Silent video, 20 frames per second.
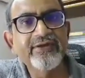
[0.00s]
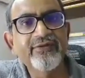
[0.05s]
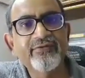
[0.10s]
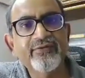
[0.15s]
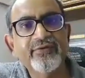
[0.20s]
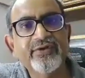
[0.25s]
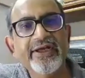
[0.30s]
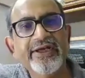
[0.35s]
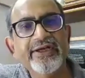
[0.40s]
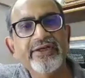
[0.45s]

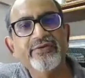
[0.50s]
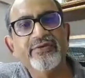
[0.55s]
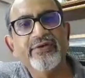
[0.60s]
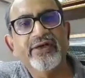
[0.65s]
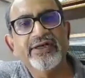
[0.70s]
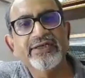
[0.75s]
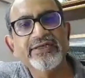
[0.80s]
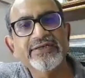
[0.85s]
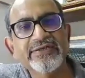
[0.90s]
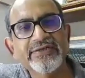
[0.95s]
would like to
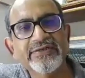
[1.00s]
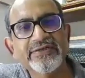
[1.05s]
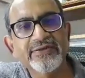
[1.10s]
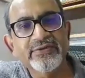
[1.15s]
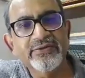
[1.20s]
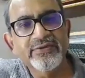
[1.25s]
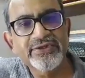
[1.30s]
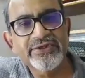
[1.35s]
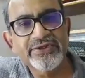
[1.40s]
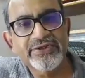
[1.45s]
answer the
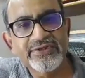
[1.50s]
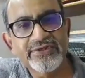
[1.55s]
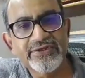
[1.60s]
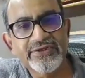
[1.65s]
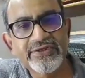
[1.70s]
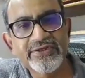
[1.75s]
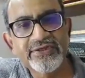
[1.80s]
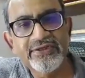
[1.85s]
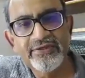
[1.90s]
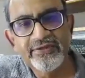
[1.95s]

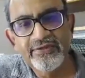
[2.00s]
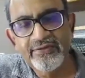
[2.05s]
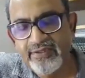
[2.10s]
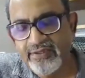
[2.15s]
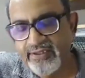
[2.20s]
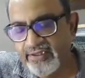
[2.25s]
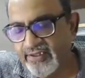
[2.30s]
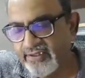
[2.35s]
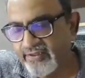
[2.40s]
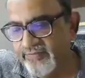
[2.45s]
questions
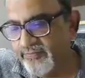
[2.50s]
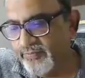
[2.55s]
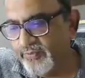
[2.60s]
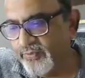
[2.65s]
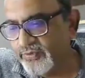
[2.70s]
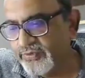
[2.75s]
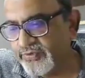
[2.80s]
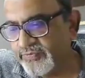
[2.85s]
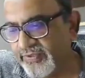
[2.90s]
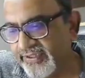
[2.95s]

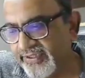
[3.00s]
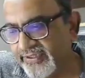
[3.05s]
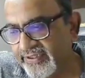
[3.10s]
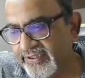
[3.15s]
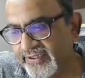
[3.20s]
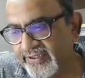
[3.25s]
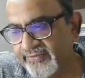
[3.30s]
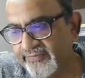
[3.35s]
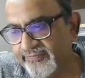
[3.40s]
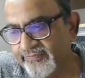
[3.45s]
posed by
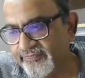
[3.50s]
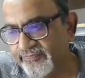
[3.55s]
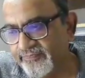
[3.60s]
the